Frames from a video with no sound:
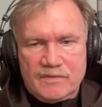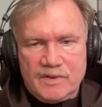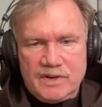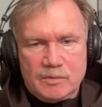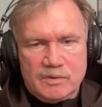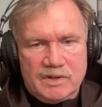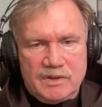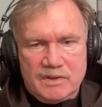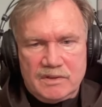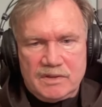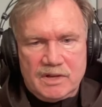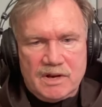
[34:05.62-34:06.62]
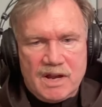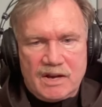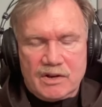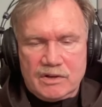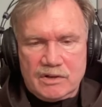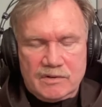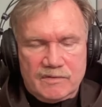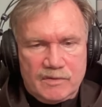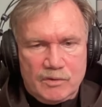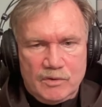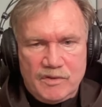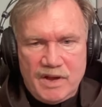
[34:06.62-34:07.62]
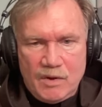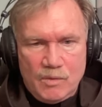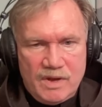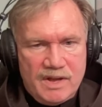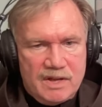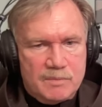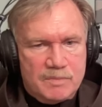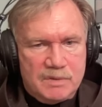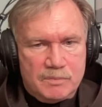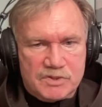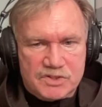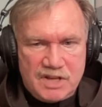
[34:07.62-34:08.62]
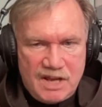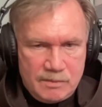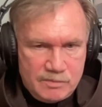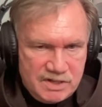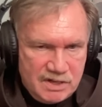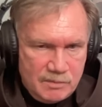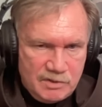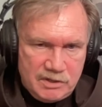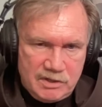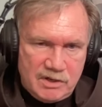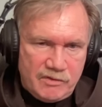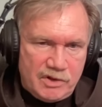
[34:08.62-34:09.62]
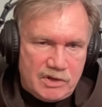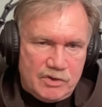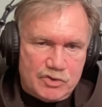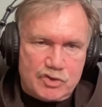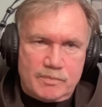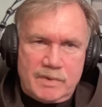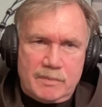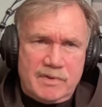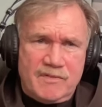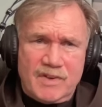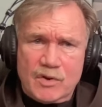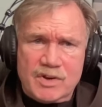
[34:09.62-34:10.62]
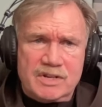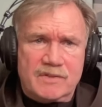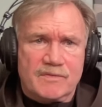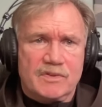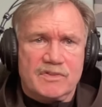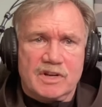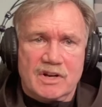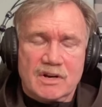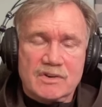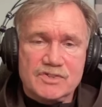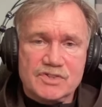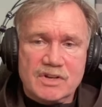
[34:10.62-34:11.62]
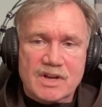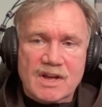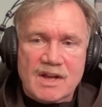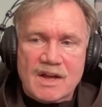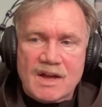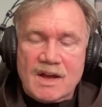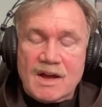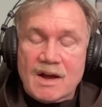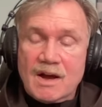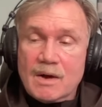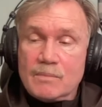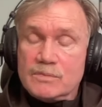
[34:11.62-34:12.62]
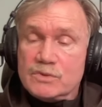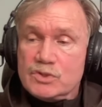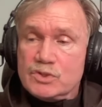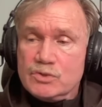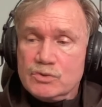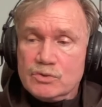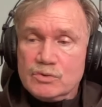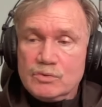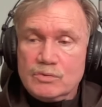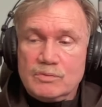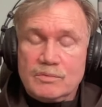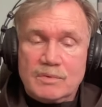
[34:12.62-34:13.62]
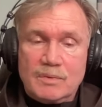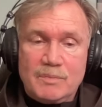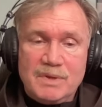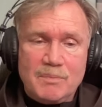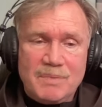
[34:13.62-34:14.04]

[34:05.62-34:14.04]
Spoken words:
frequently they're not going to unfold that way, and people's timetable in another culture may be very different than ours. To be